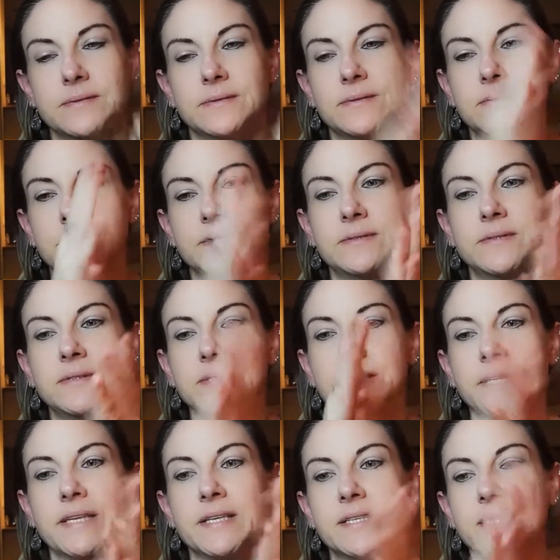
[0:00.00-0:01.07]
All
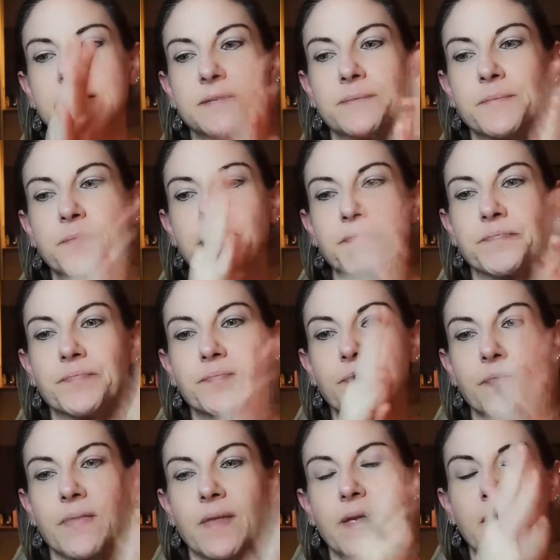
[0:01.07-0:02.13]
right.
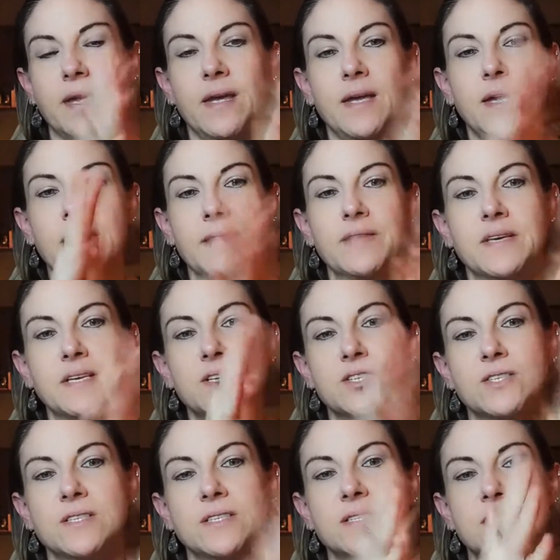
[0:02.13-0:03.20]
And then
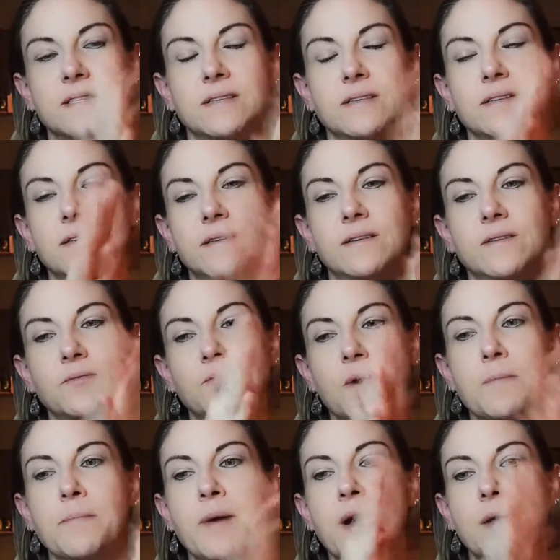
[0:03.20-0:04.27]
just rub
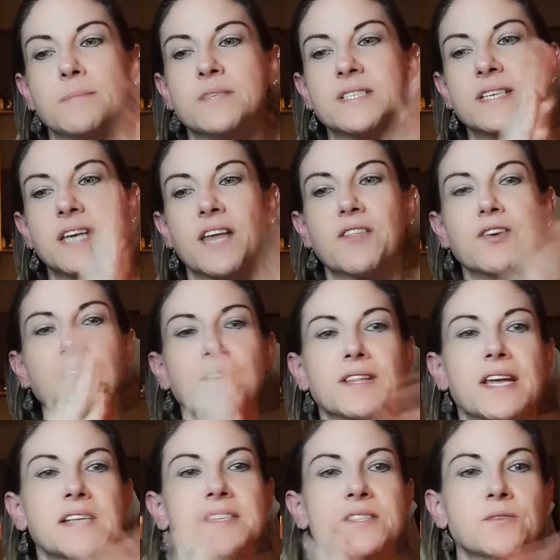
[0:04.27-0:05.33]
palms together, and
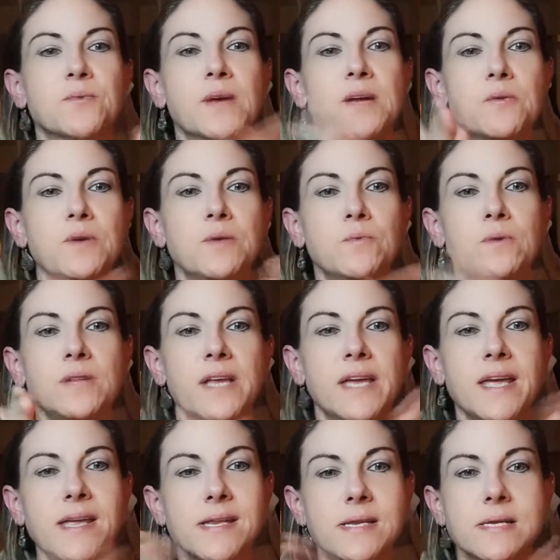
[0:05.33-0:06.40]
that's the way we will
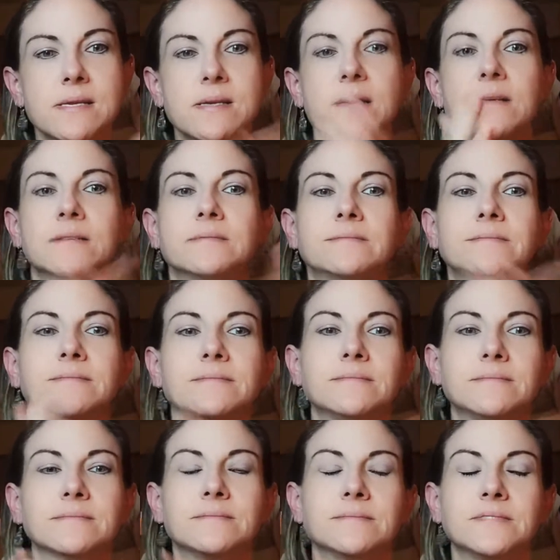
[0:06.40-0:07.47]
end.
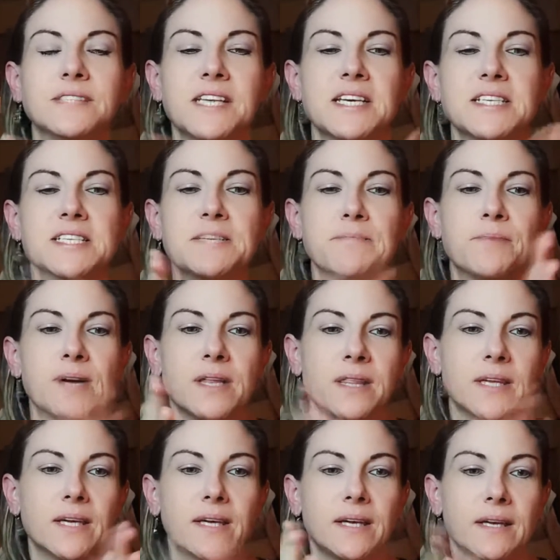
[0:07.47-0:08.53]
Take a deep breath
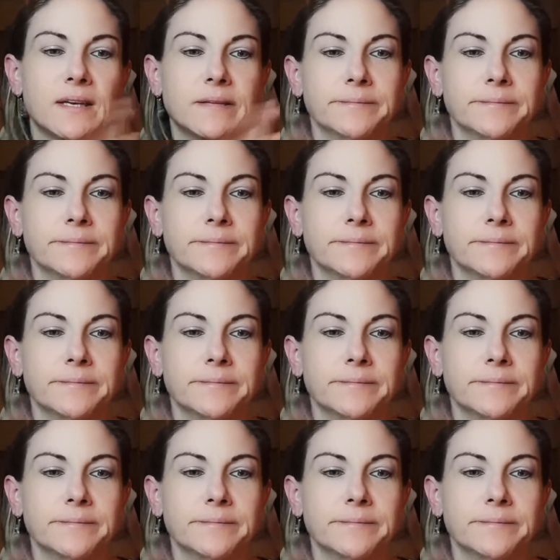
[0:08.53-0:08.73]
in.